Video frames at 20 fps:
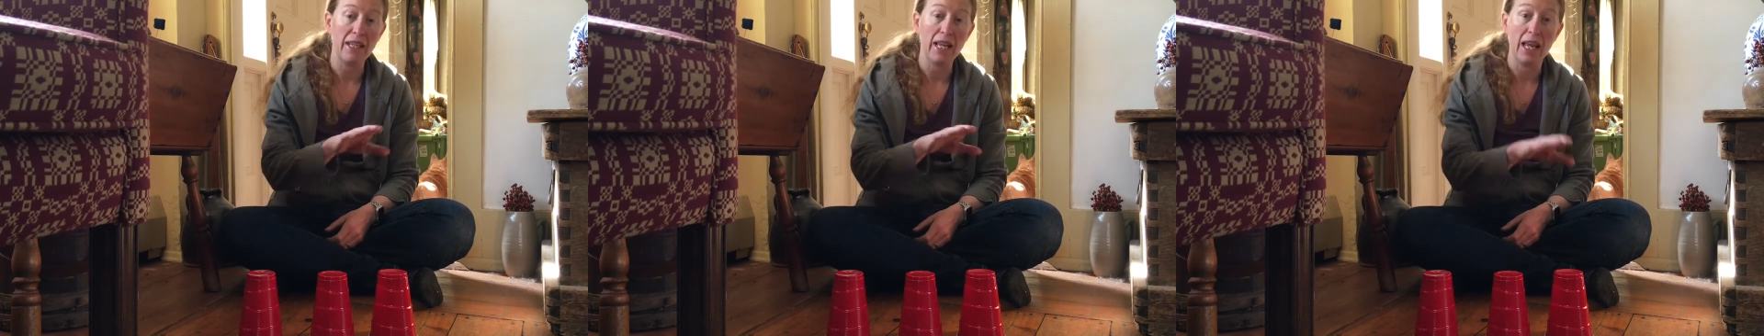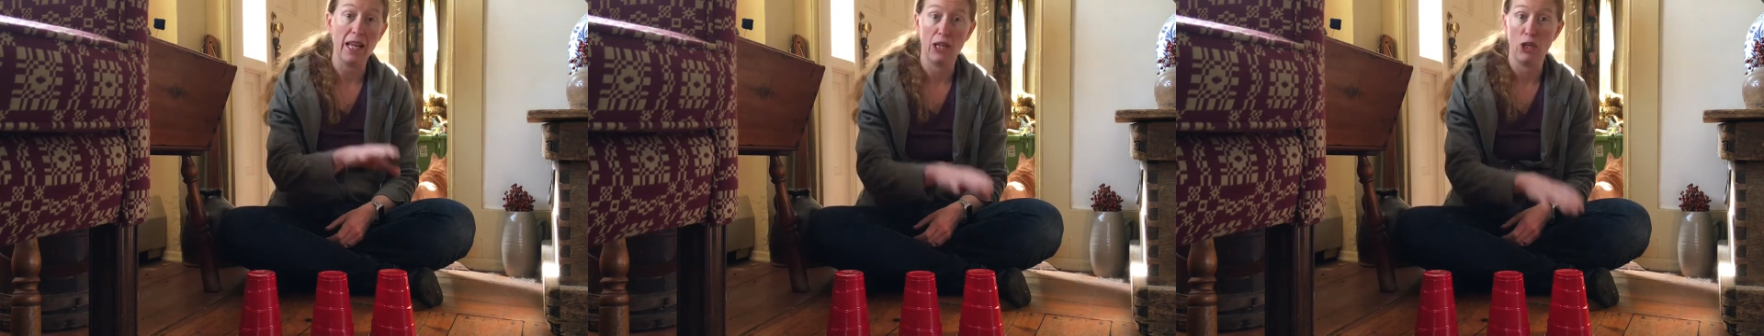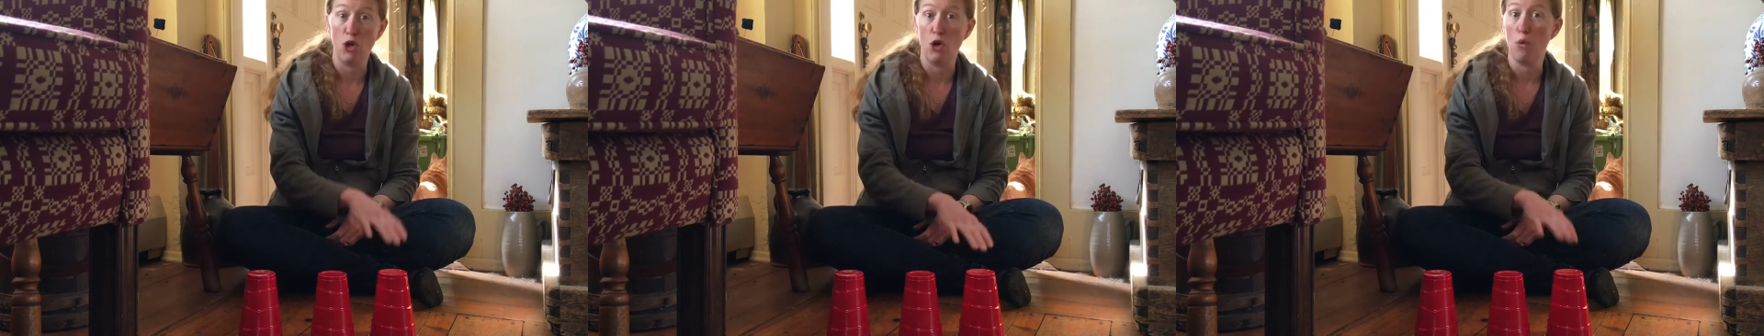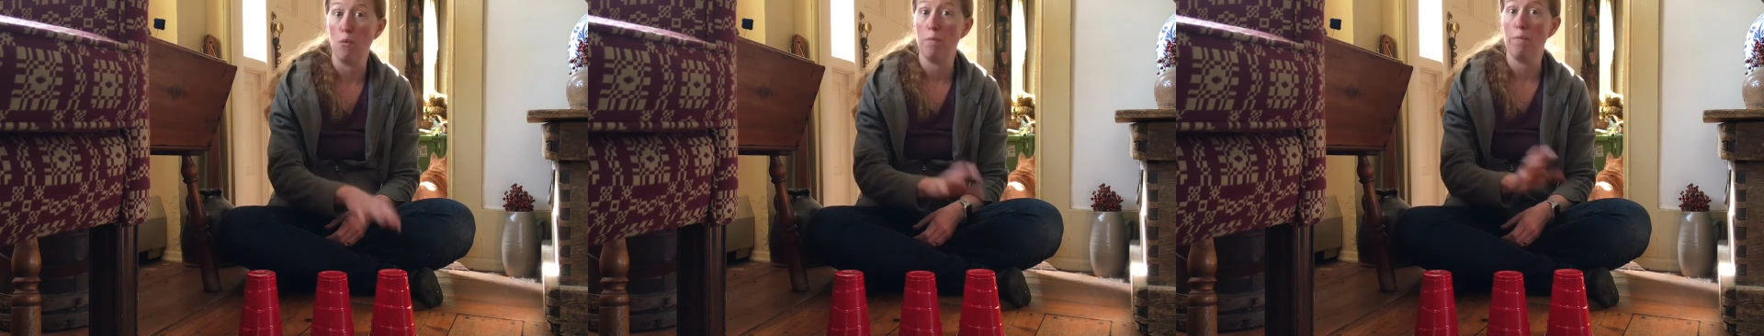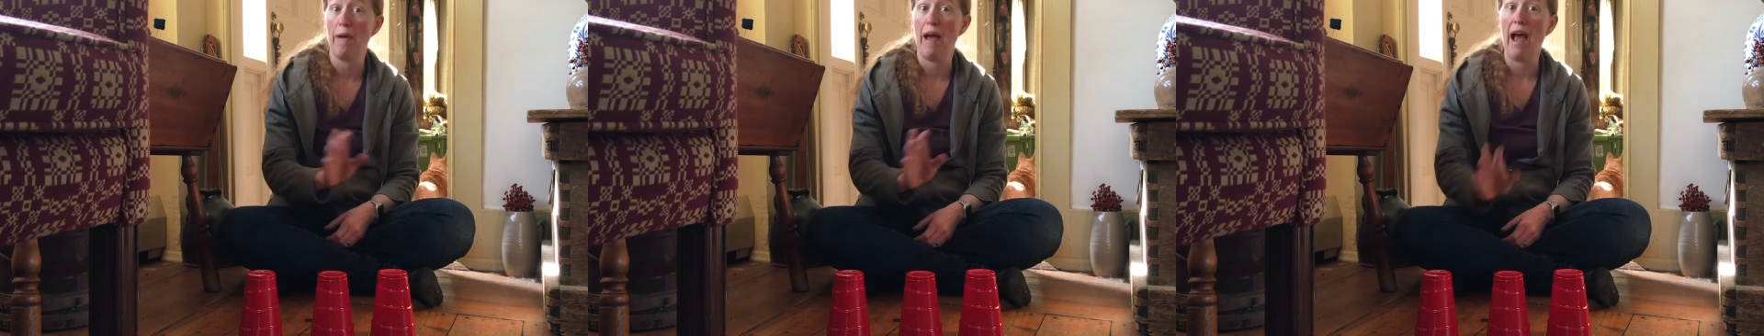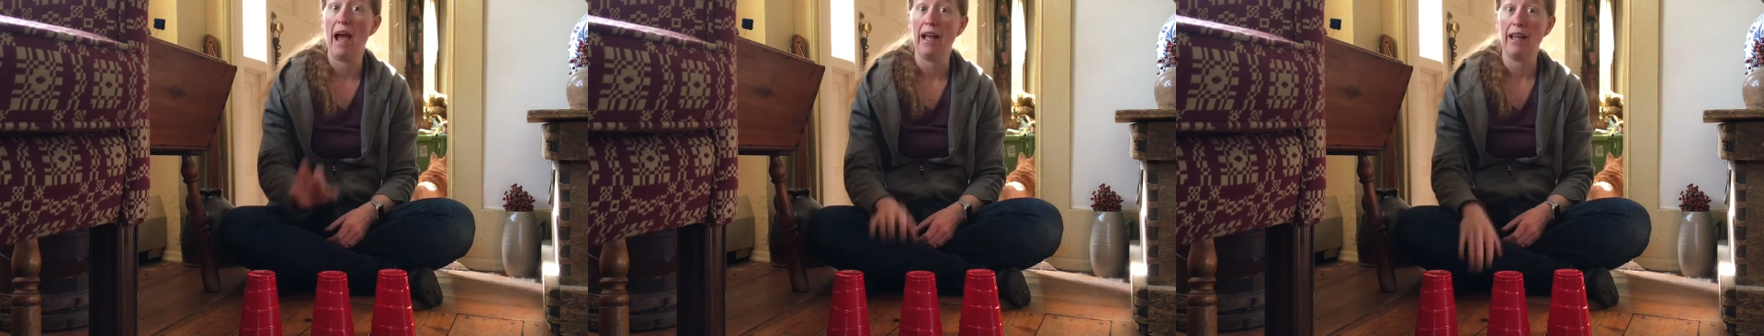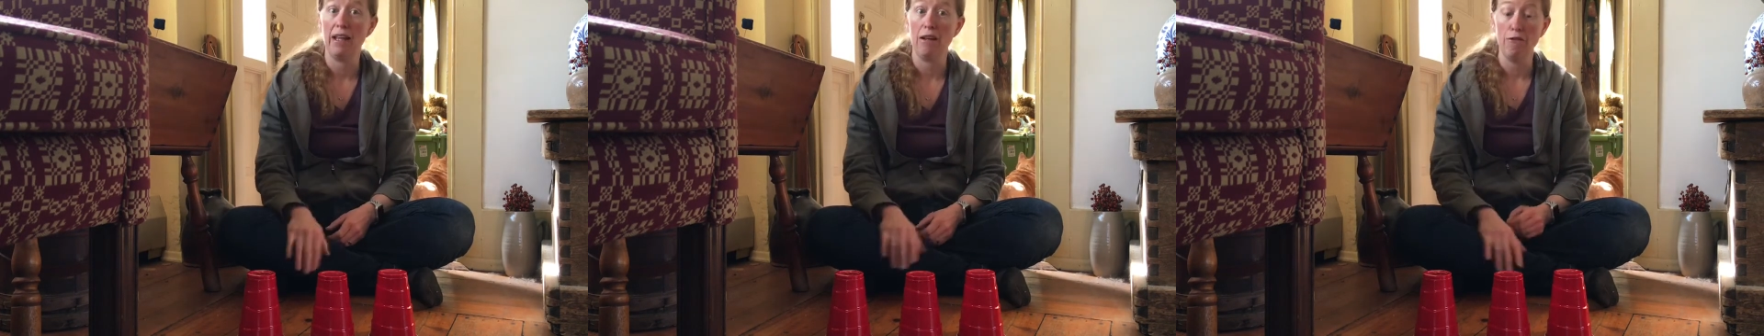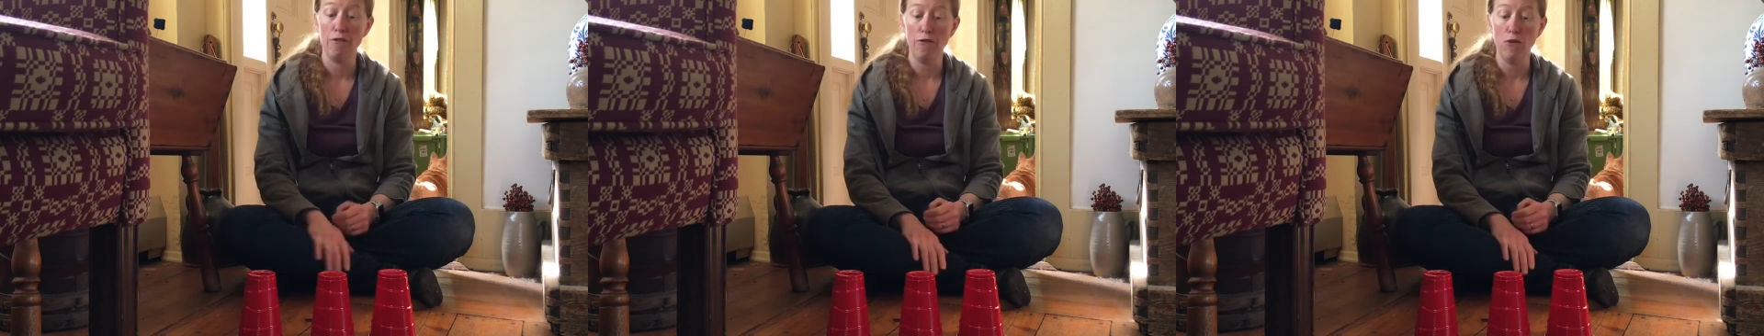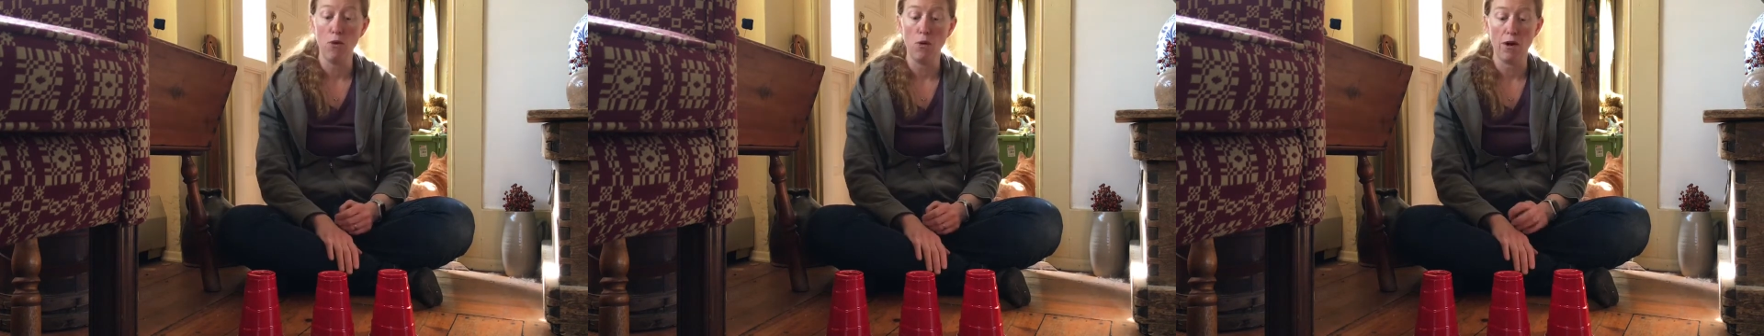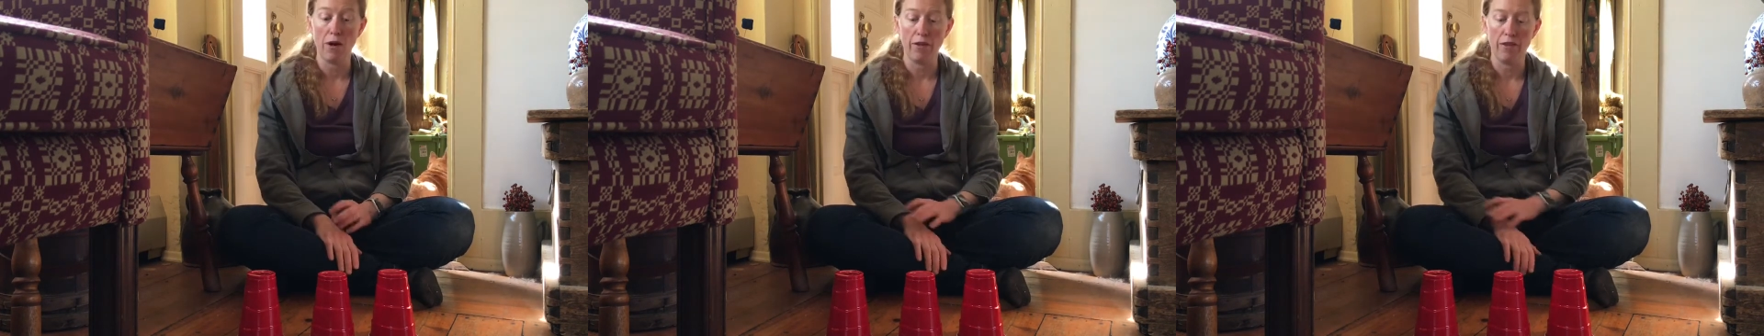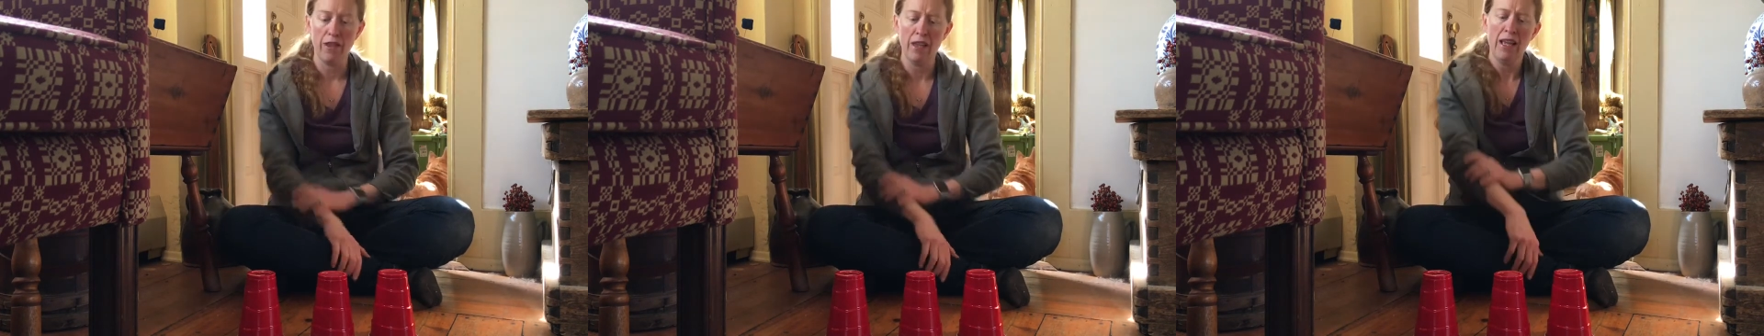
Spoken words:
and go back and forth.